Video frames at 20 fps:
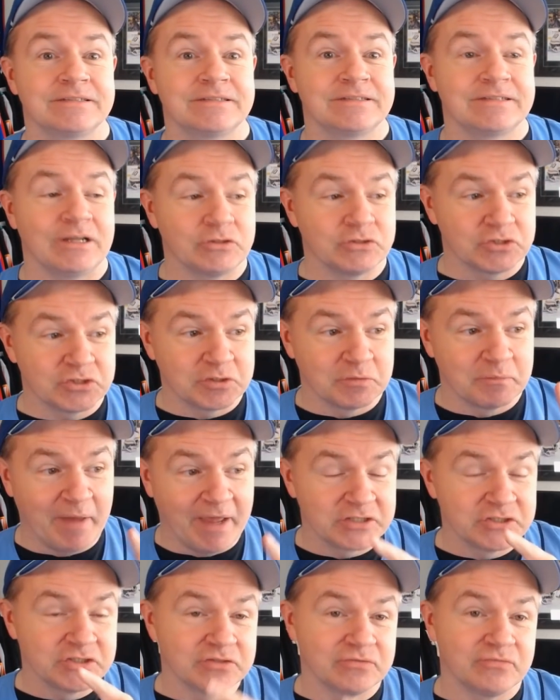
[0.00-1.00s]
Now, just
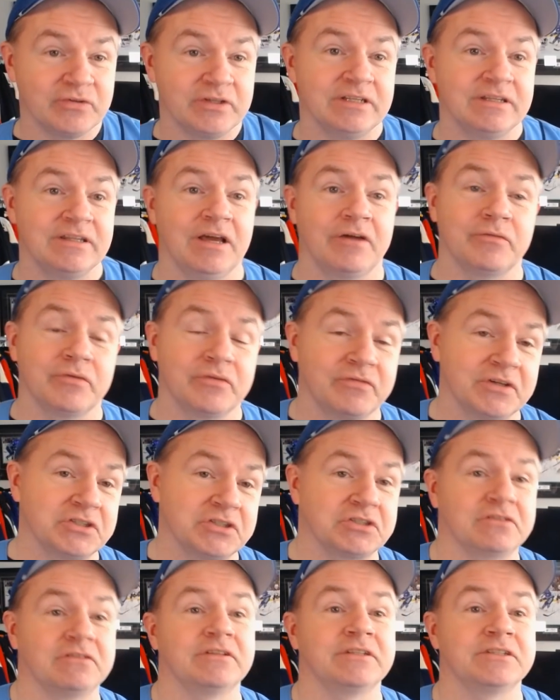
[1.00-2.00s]
imagine if we did that with
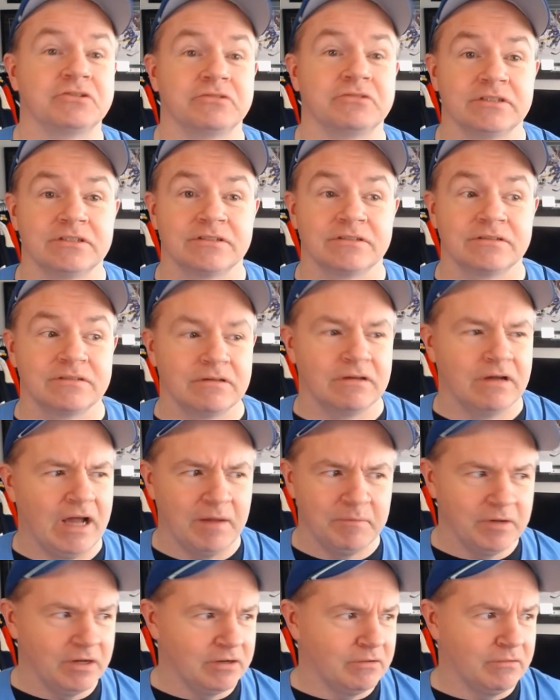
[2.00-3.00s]
physical injuries.
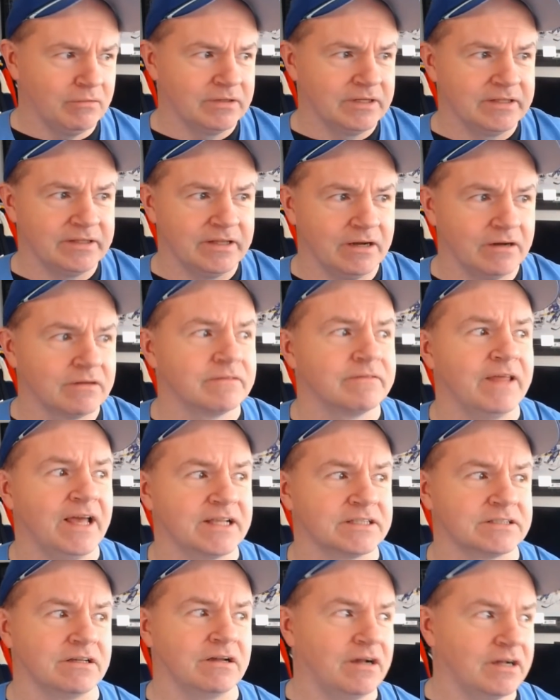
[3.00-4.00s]
I'm not going in there.
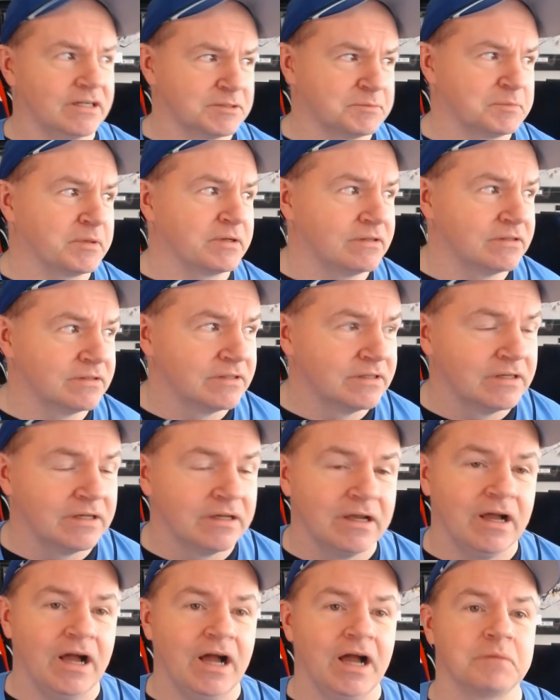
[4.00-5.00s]
That's a hospital.
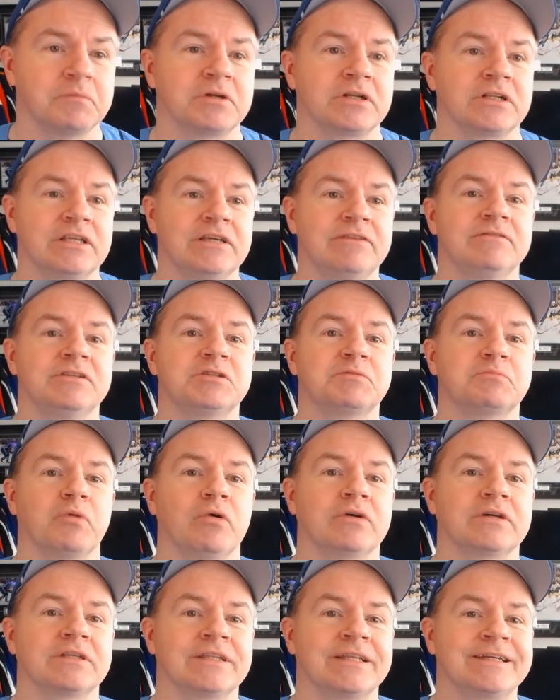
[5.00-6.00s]
I'm going to leave this
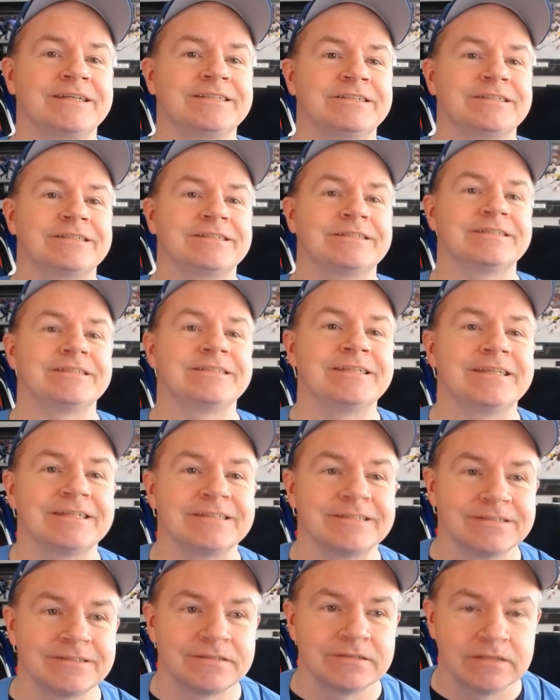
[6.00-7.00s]
broken leg just as it
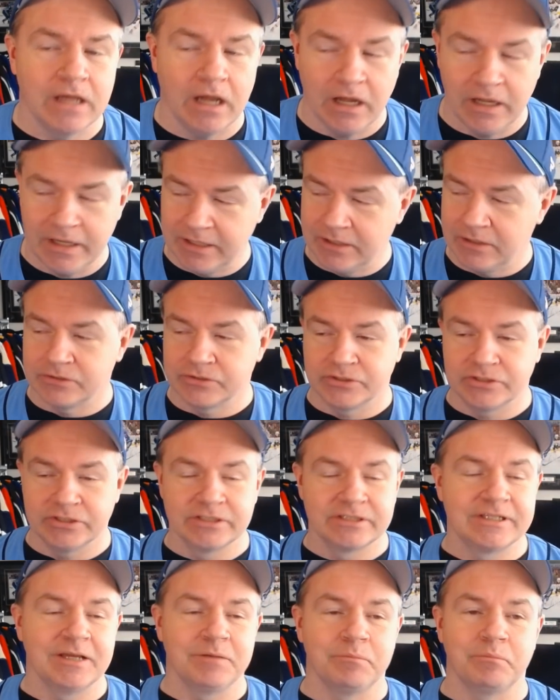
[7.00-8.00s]
is. It'll
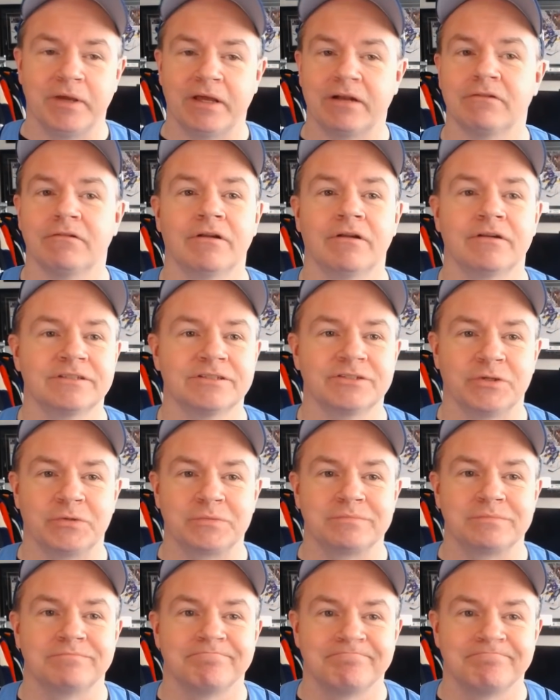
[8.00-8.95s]
just get better on its own.